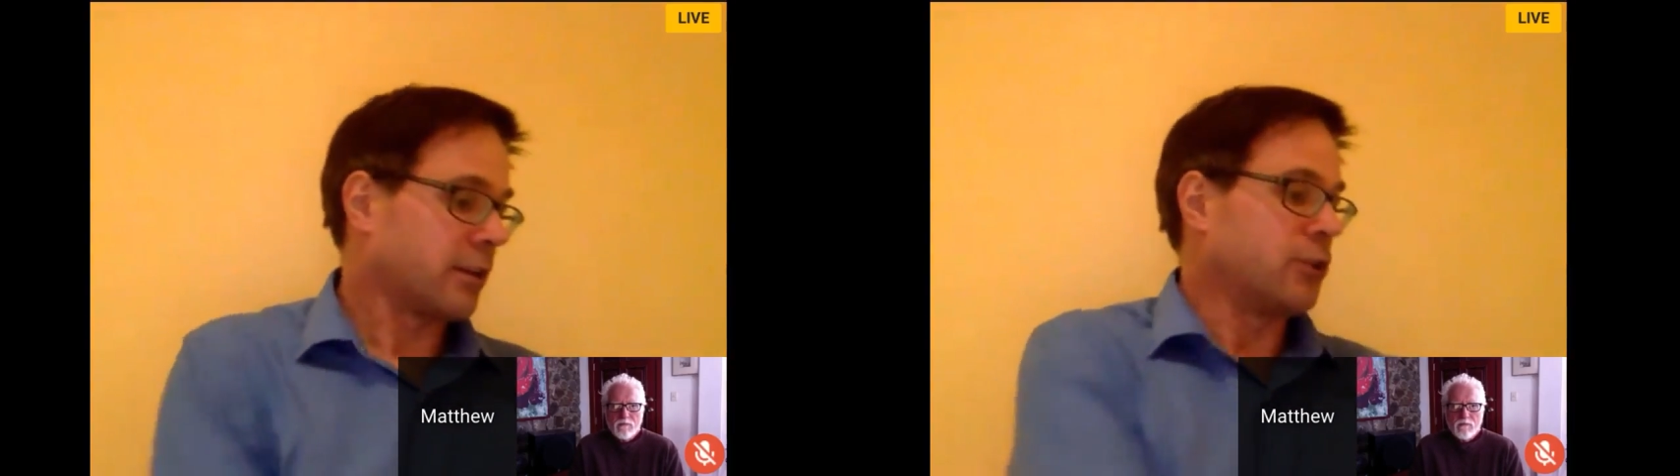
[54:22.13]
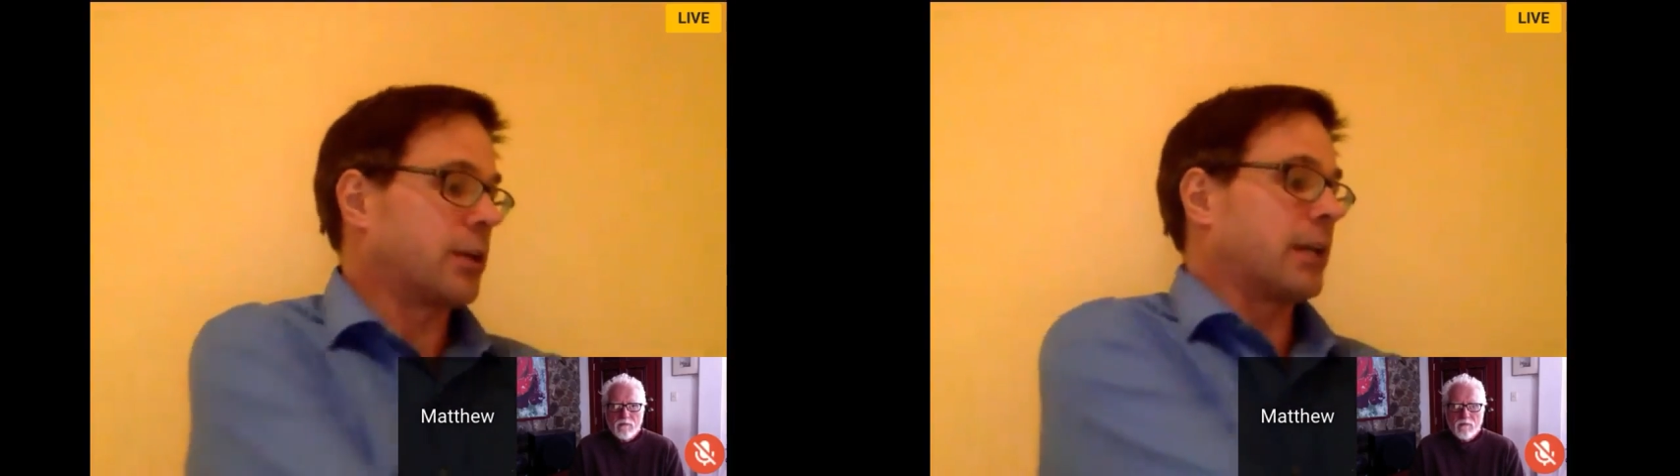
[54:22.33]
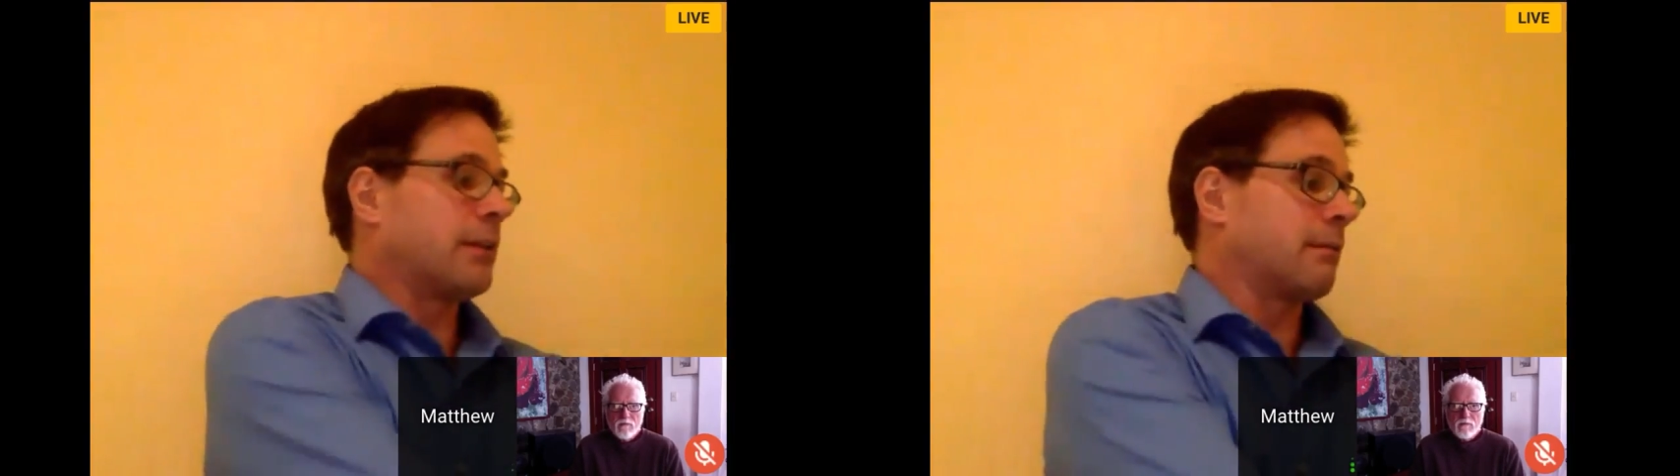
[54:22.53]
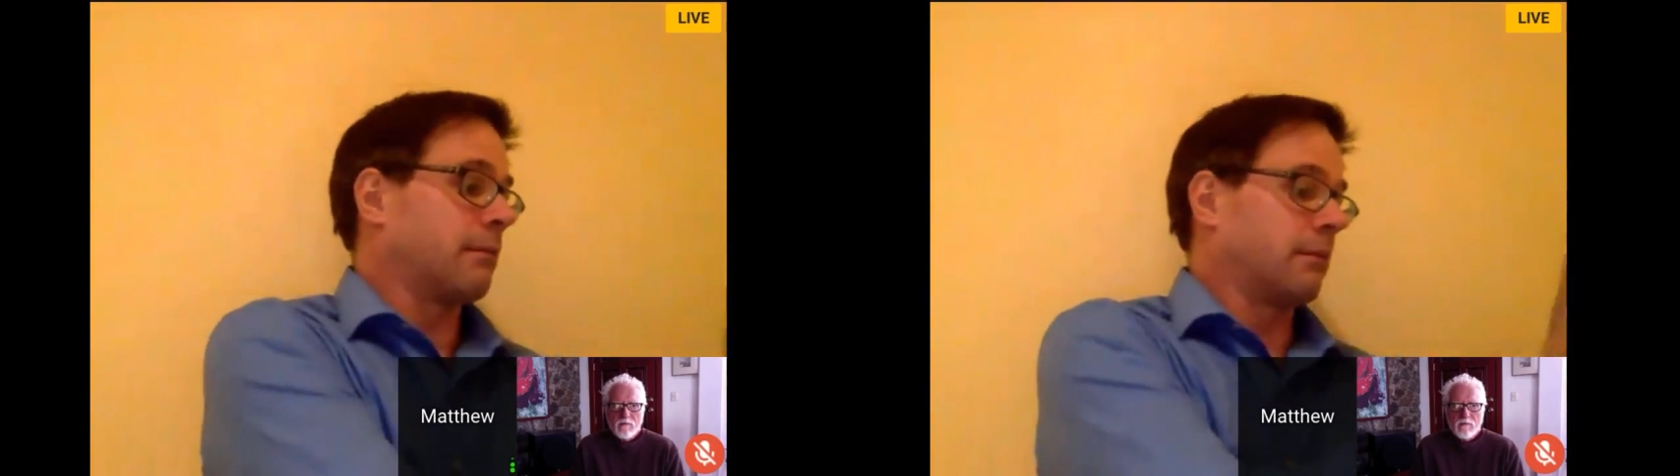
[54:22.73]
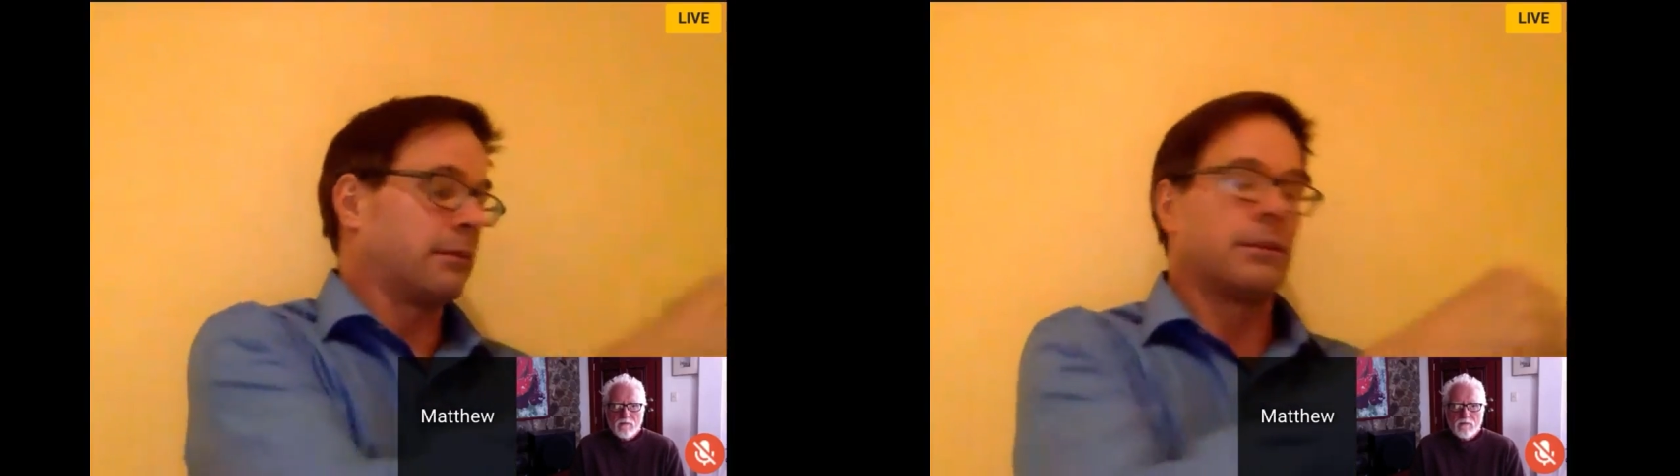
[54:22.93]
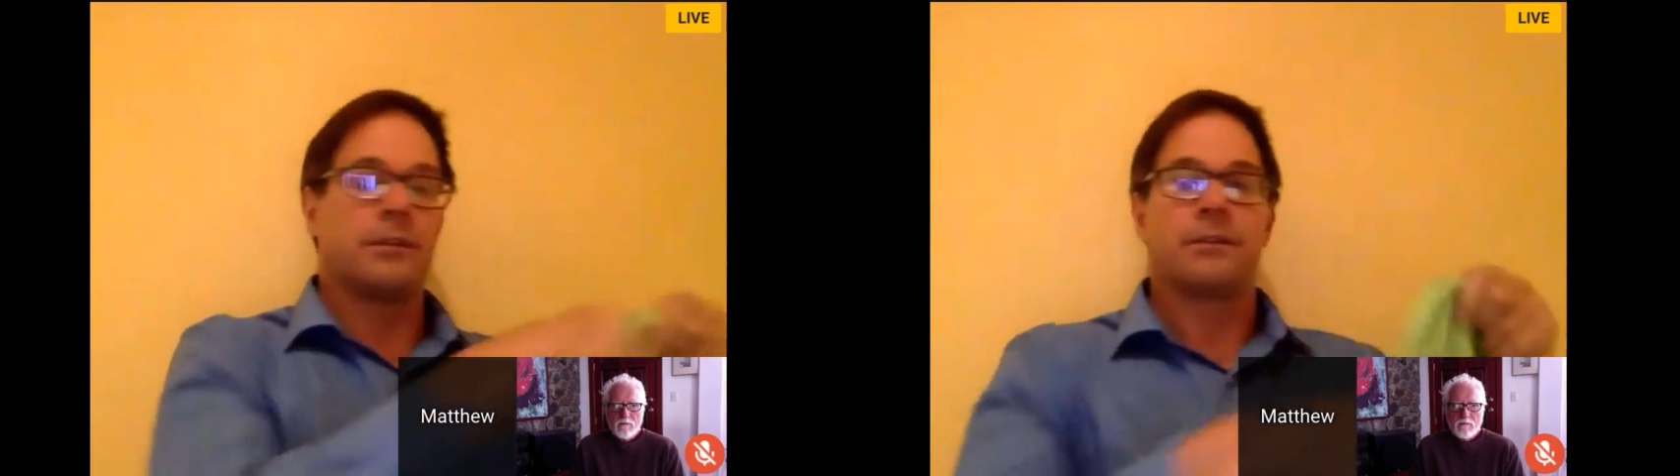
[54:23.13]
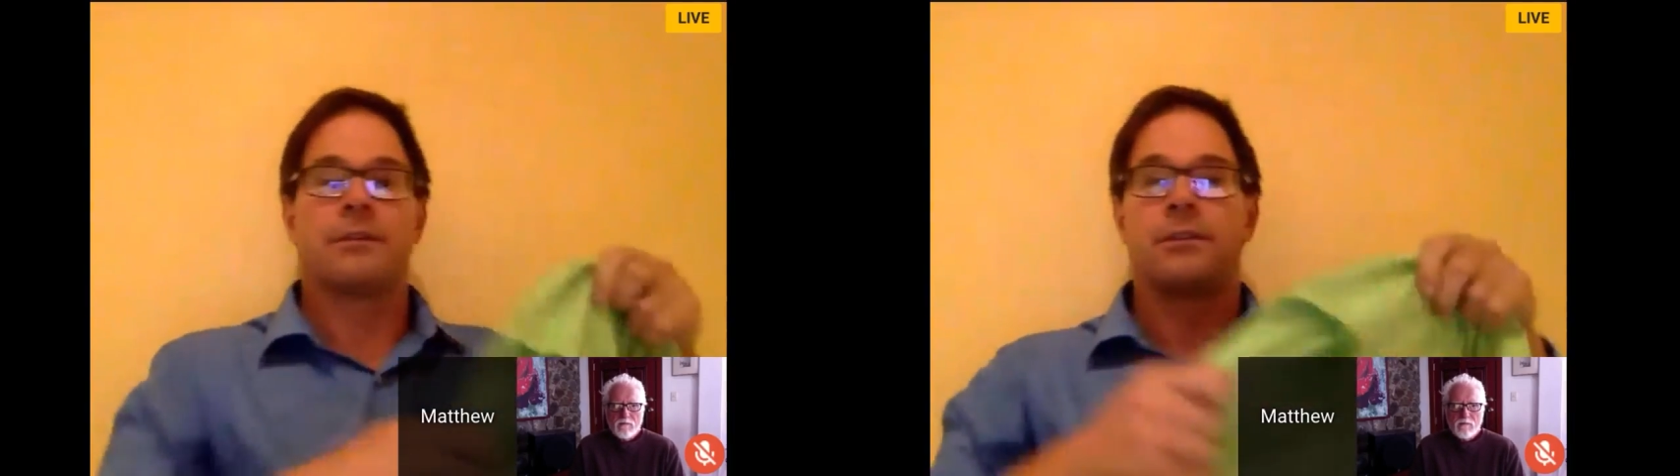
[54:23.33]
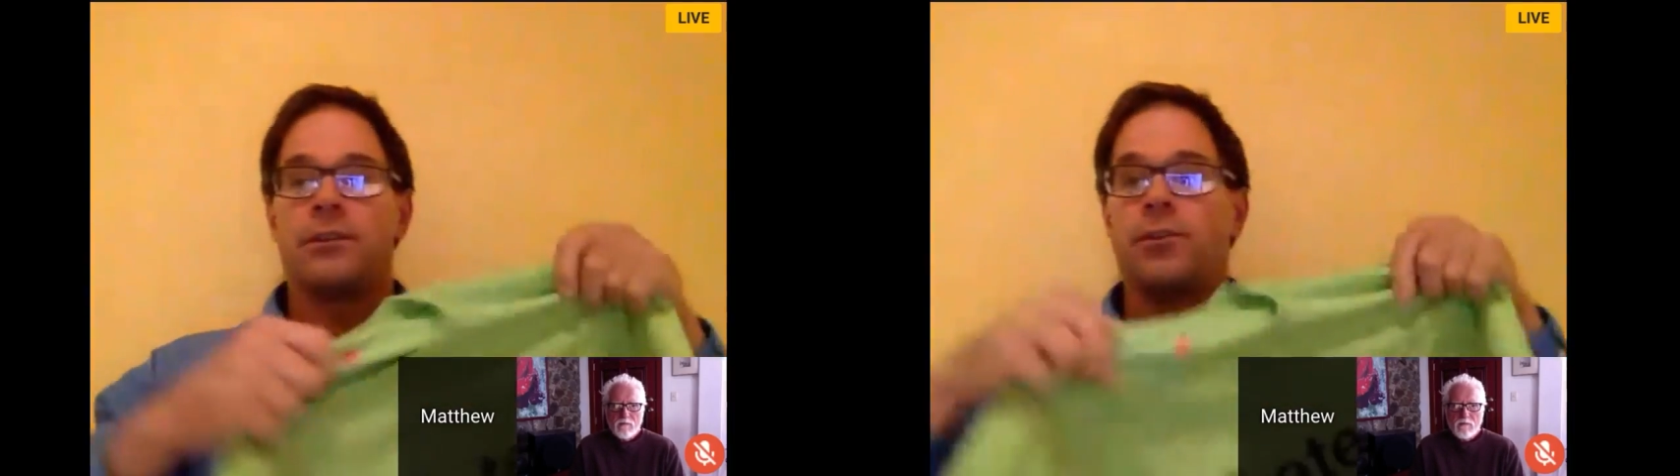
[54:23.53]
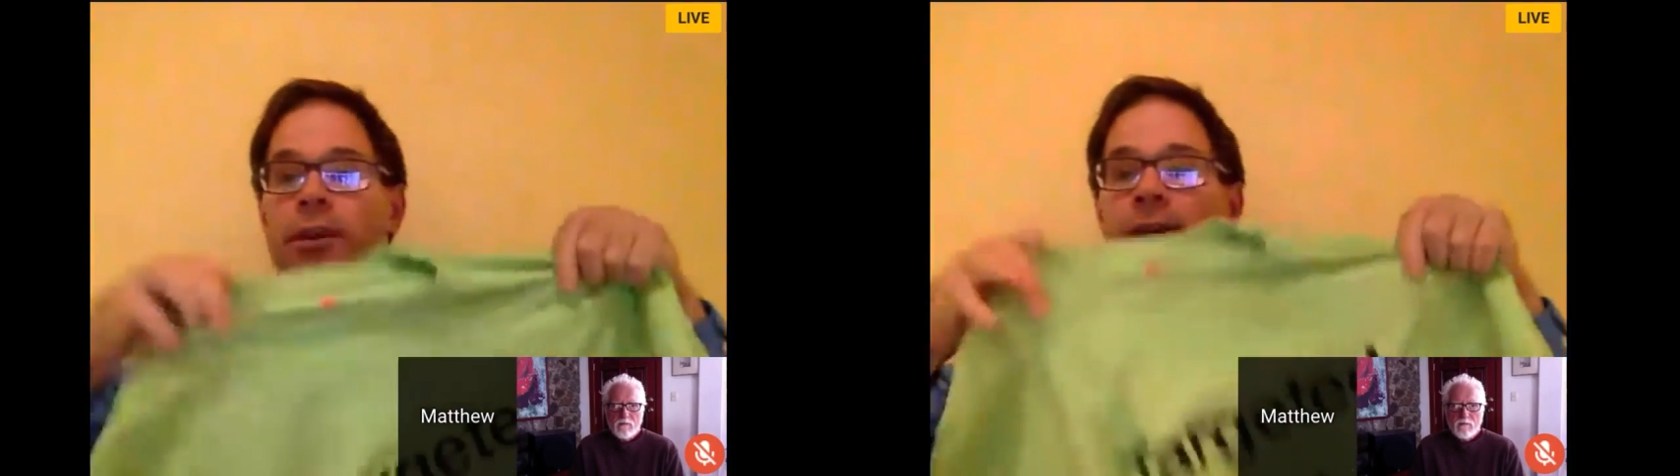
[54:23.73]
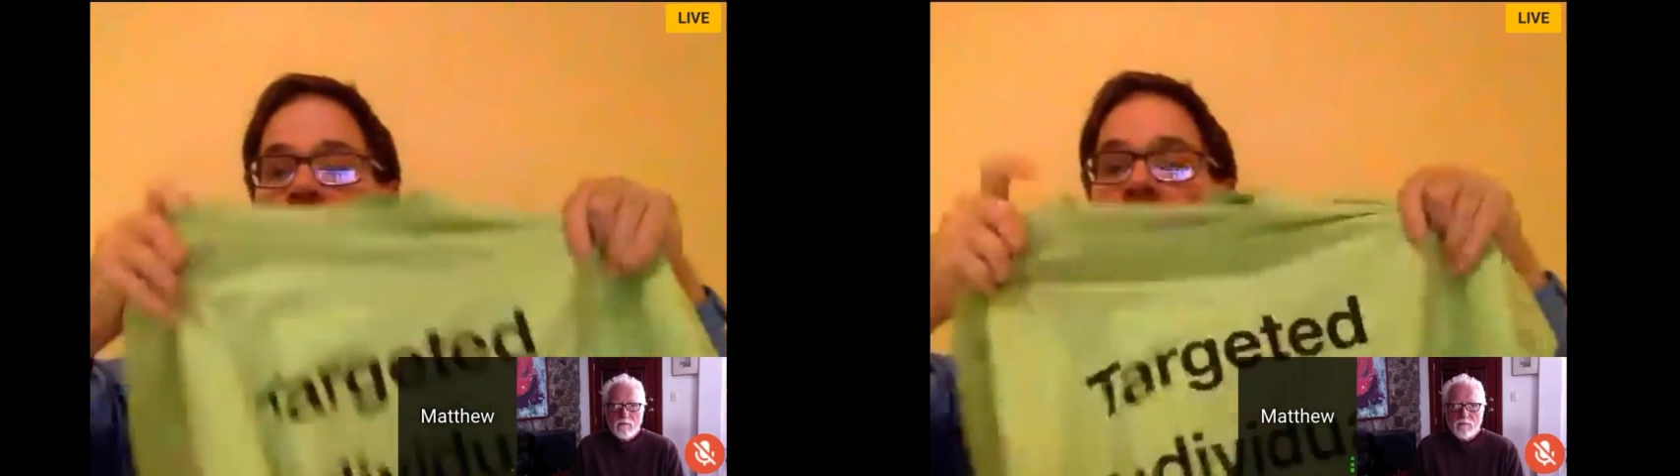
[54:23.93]
you can
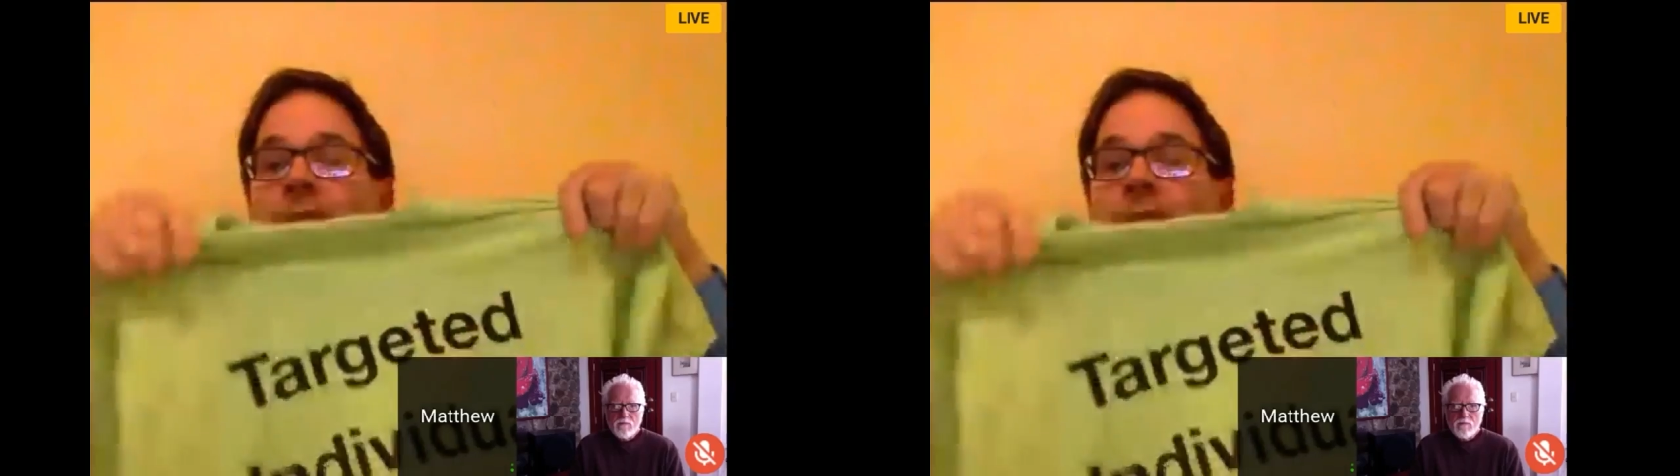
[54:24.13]
you can